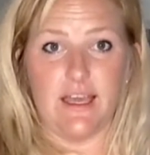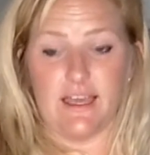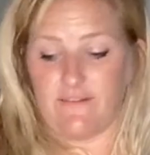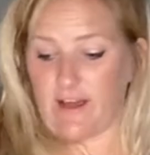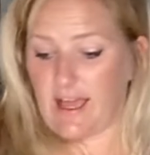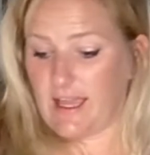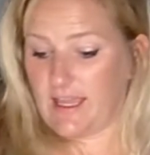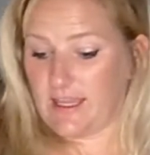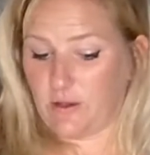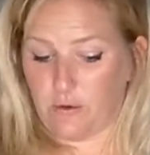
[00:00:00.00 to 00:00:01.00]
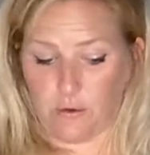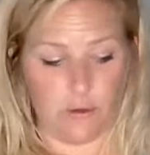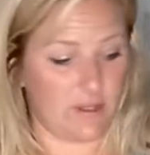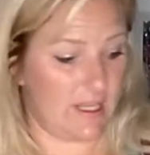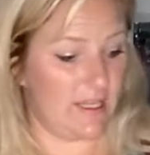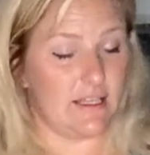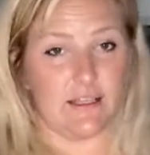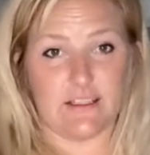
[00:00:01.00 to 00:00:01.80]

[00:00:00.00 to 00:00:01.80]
if I only